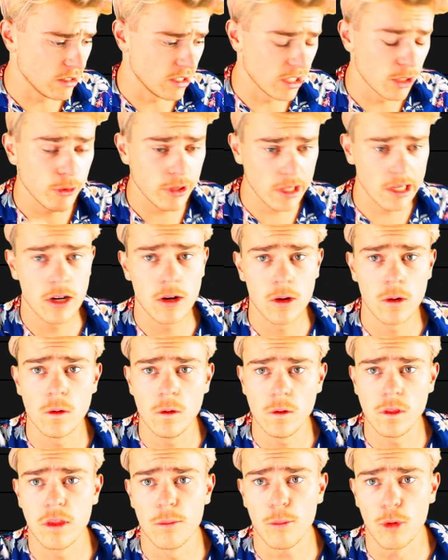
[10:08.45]
literally
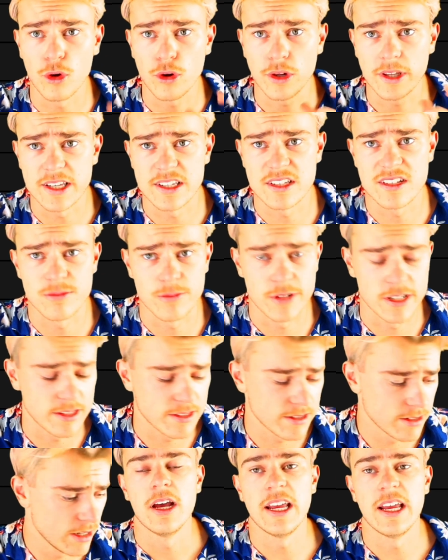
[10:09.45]
called The Mortal Instruments.